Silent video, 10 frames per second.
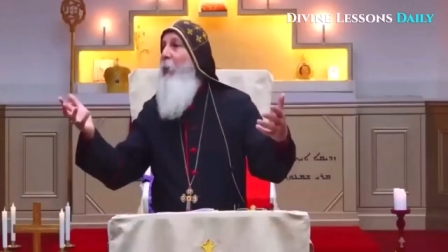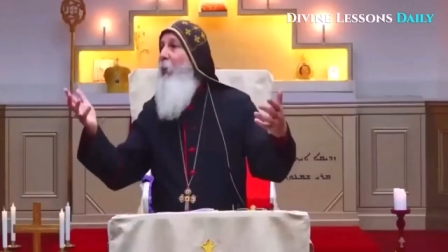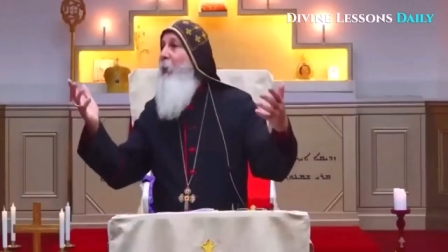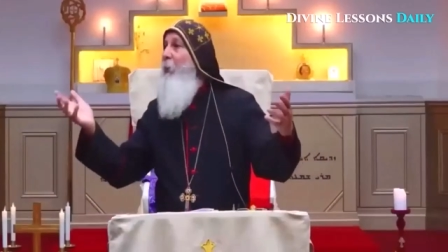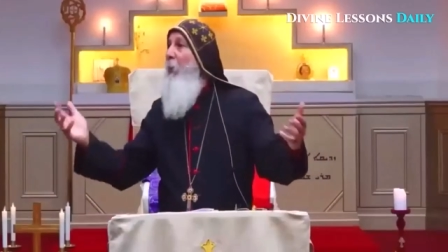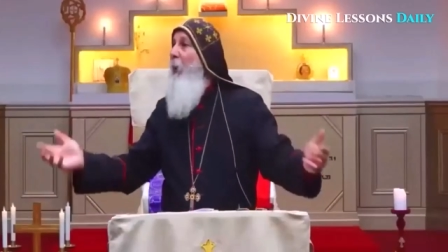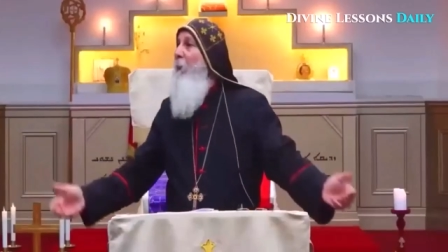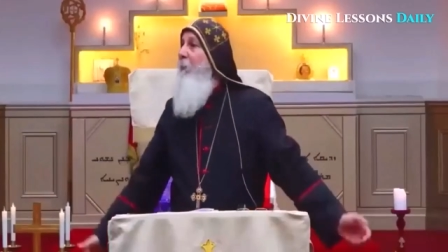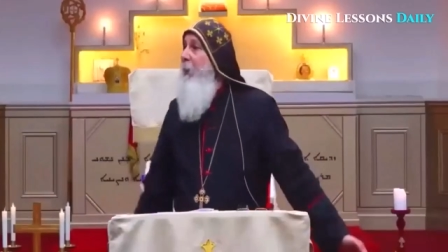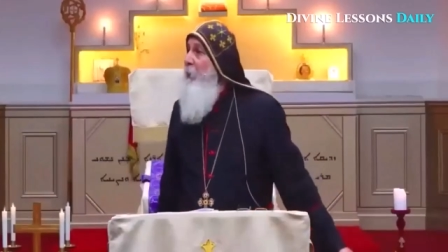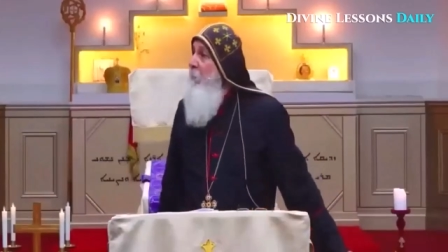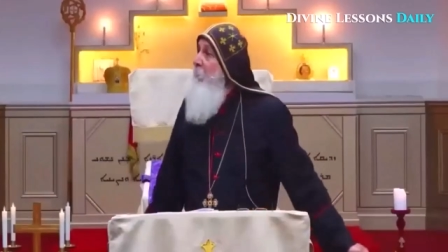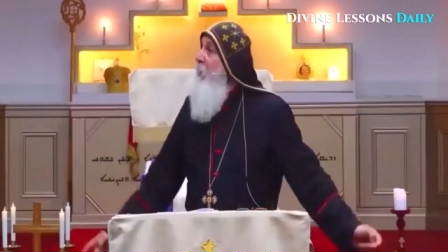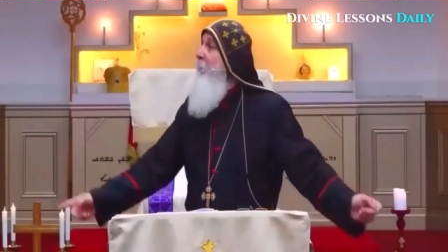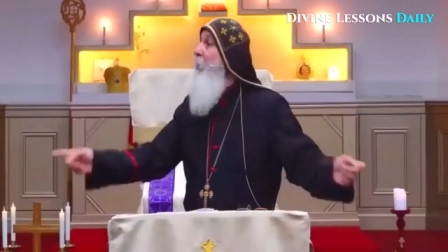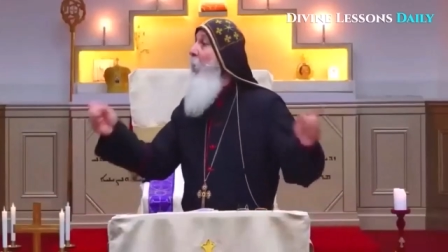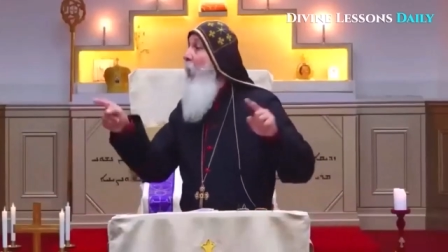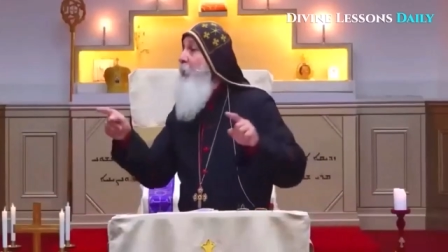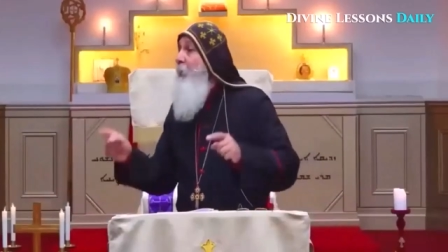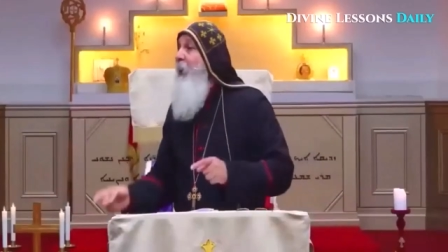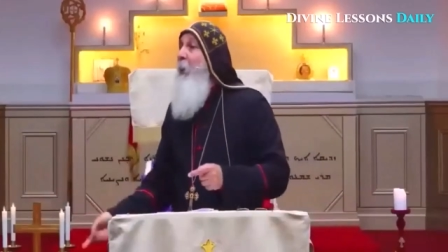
Lord in your life is because